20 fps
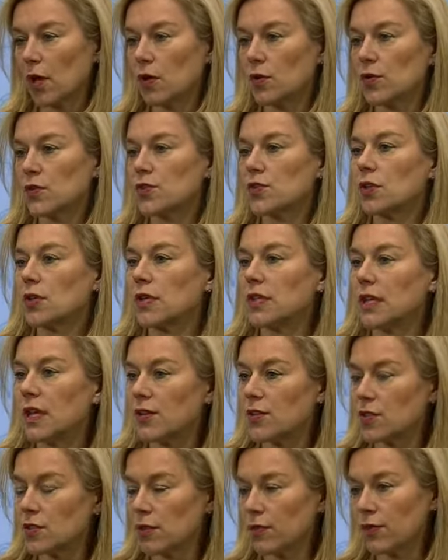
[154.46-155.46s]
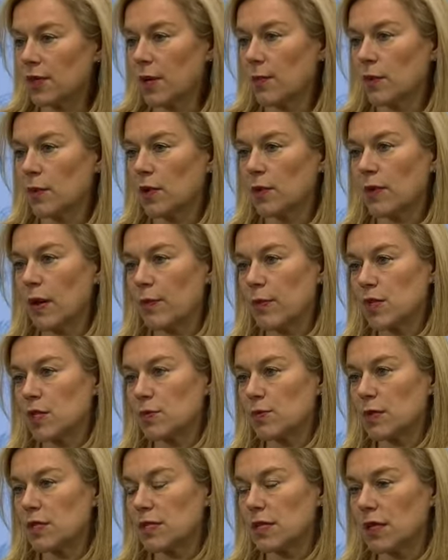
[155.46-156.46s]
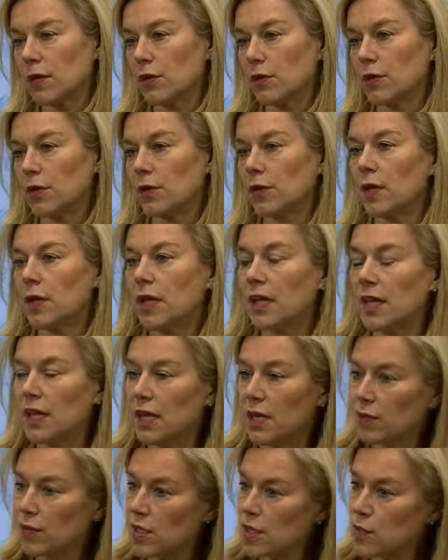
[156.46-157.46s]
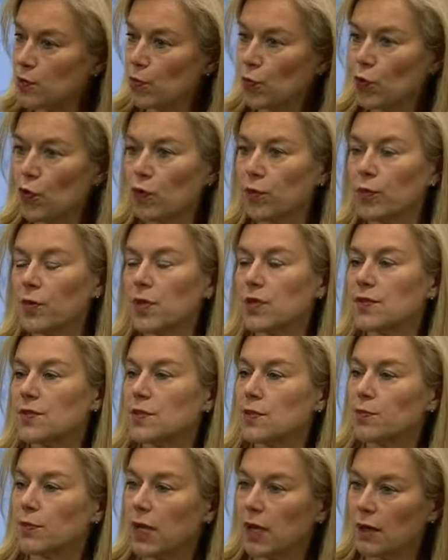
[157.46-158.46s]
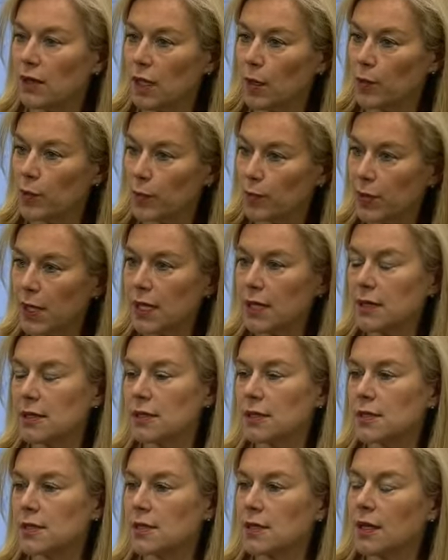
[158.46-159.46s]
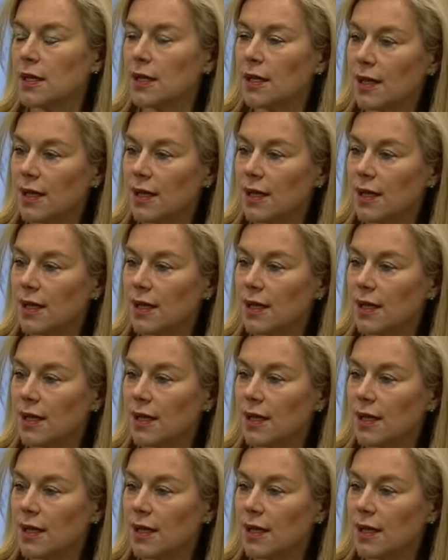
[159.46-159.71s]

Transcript: consolidation of chemical weapons material, increased movements, parallel preparedness.